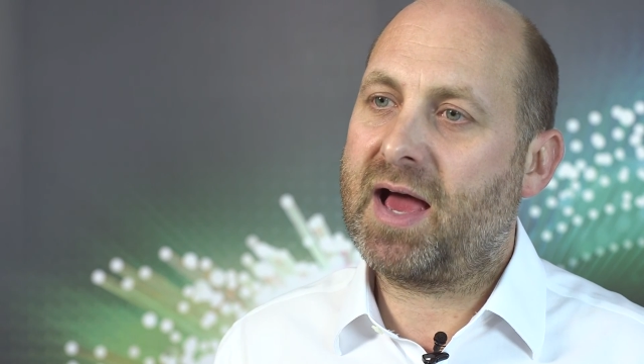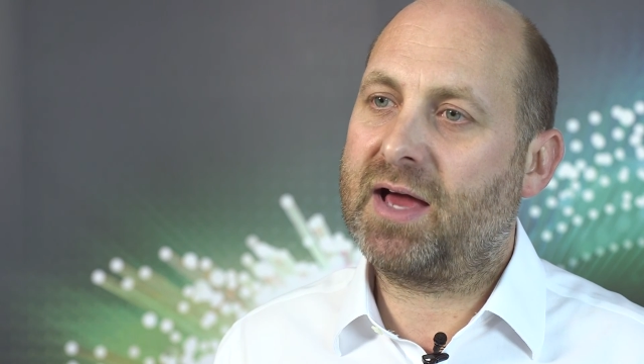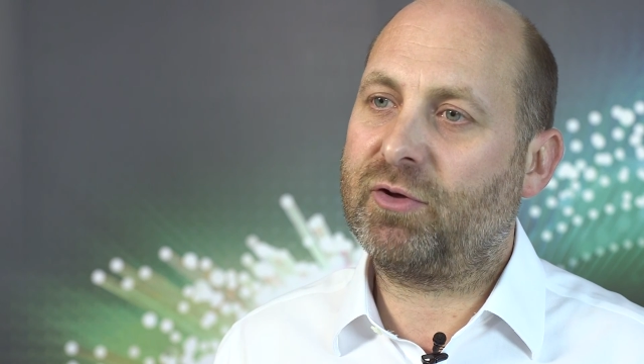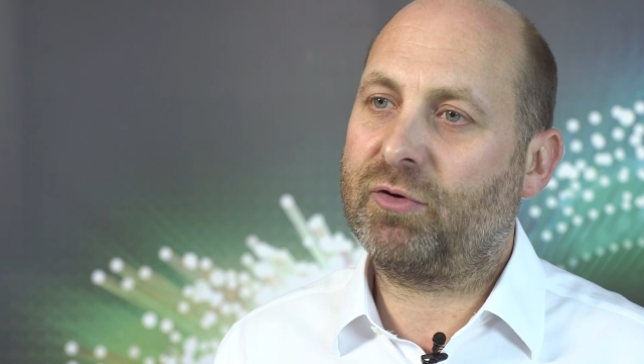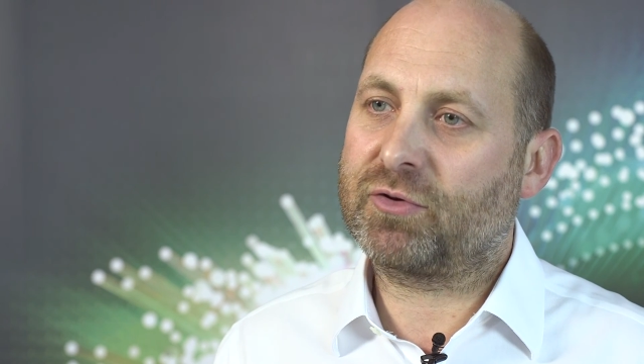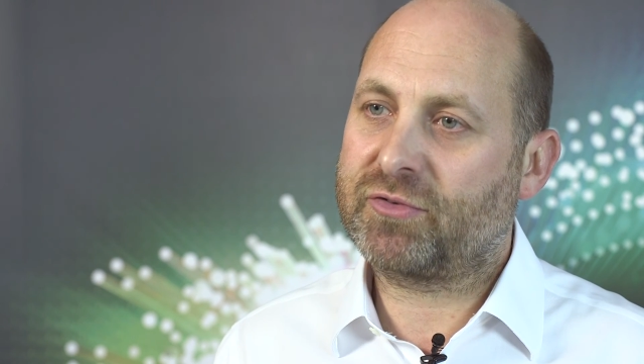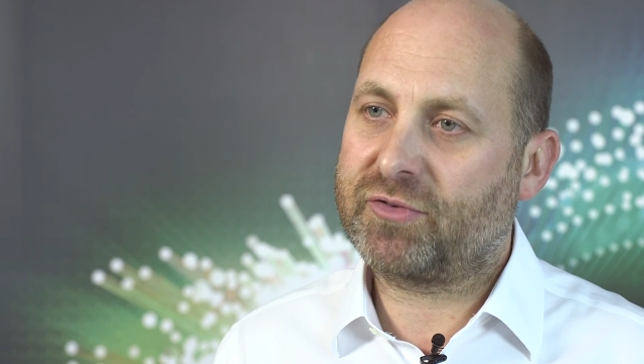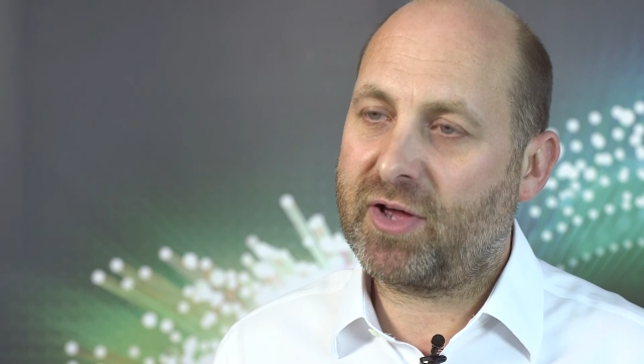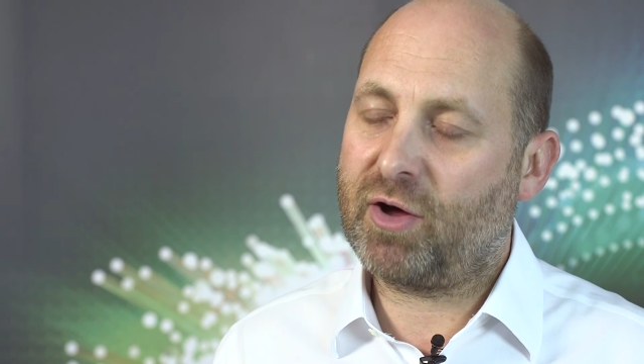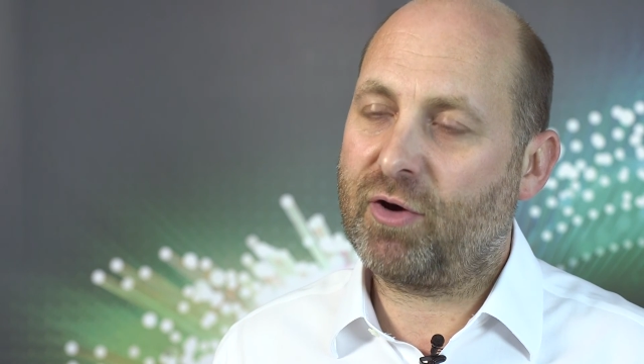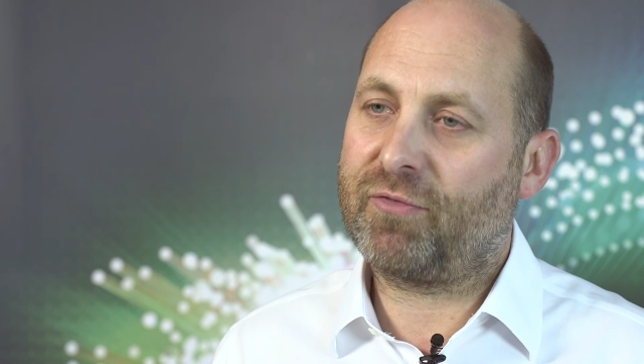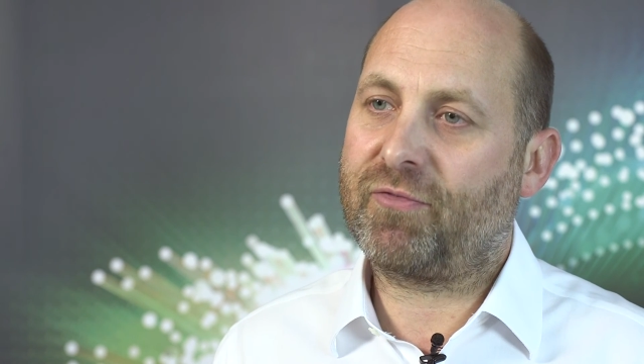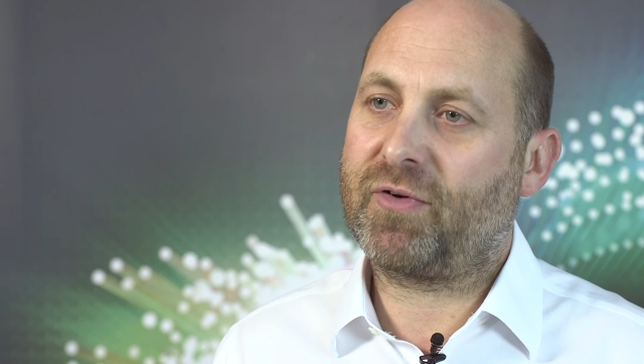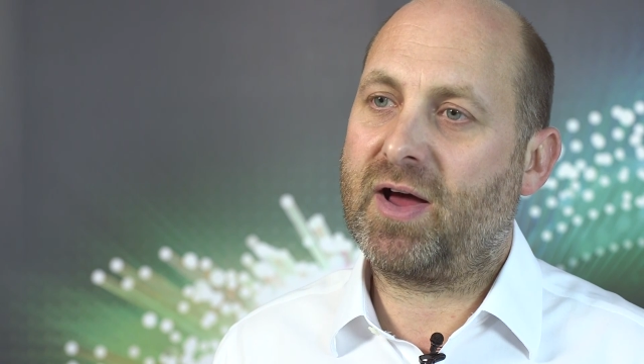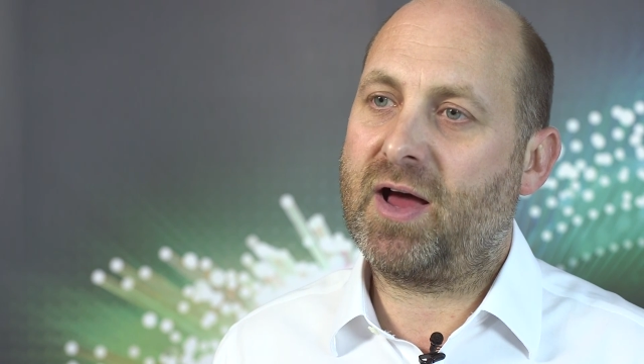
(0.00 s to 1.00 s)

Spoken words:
yourself